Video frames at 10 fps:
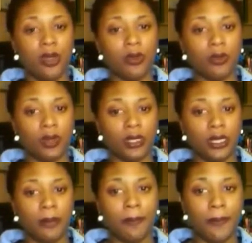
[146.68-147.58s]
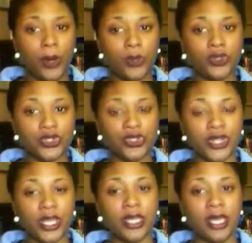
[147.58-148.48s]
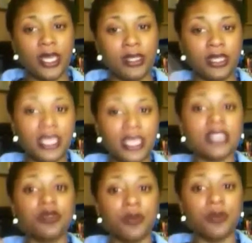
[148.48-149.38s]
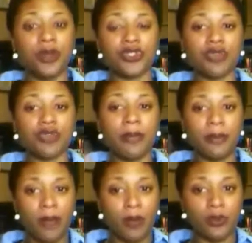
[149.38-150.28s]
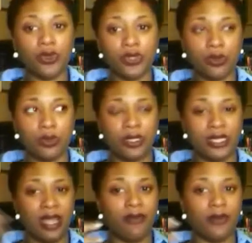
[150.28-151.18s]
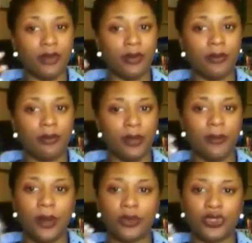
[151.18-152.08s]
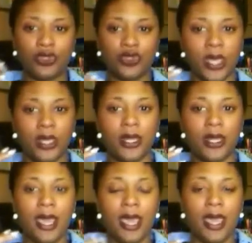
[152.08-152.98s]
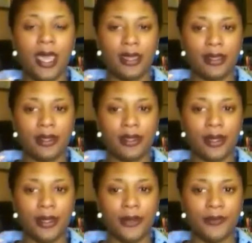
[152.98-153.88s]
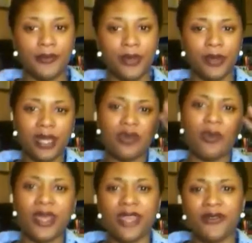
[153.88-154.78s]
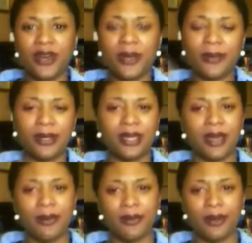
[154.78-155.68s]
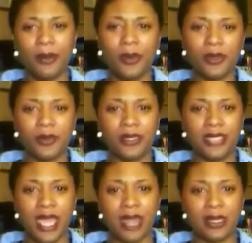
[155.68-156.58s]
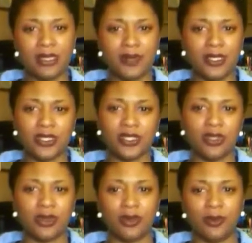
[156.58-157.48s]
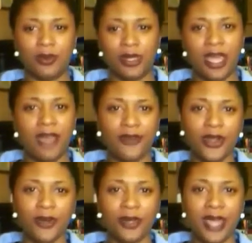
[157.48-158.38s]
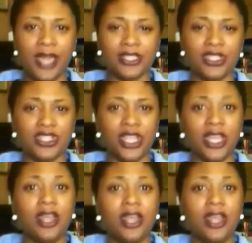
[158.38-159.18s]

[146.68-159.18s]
really bone straight. At the ends, it was bone straight, but my roots would never be bone straight. And they would kind of wave up, and I would always be sad because my sister would have her relaxers, and